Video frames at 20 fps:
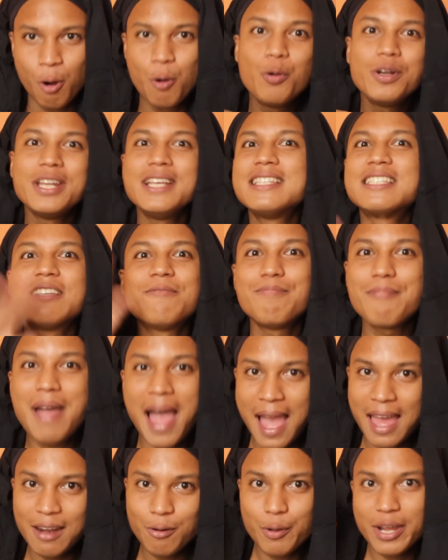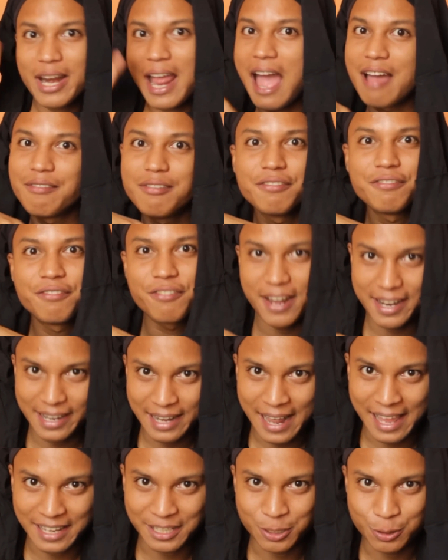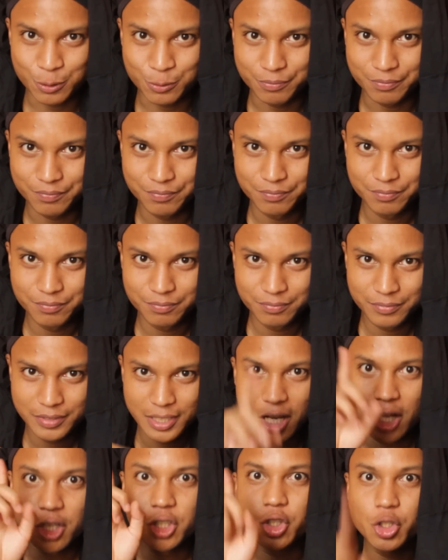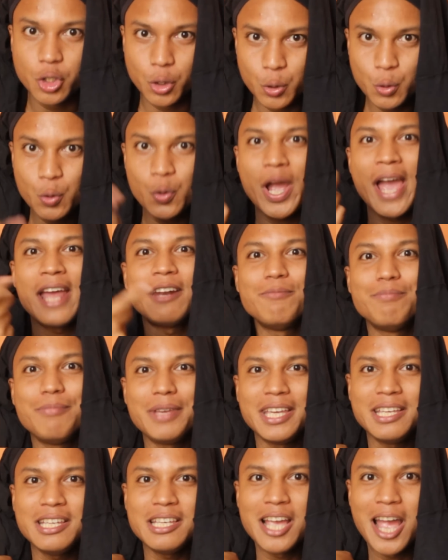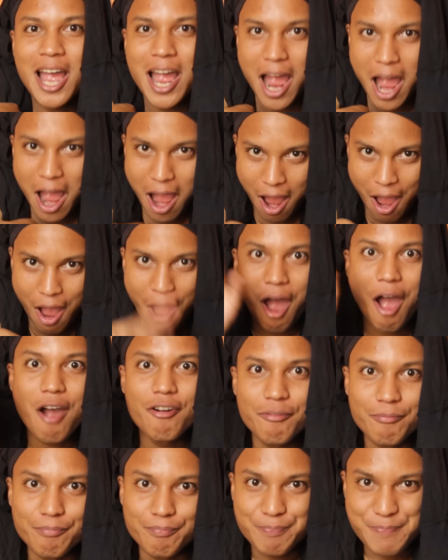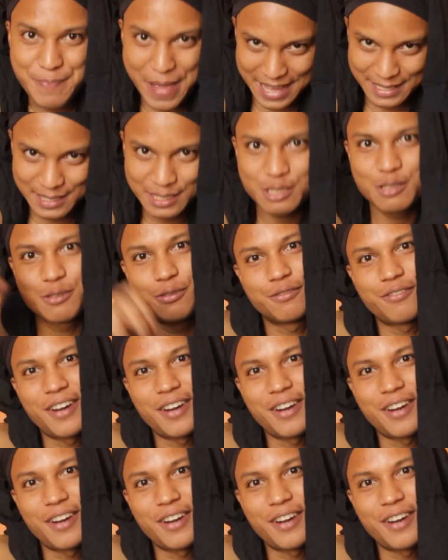Who needs a man when I have a friend like you? You and me, best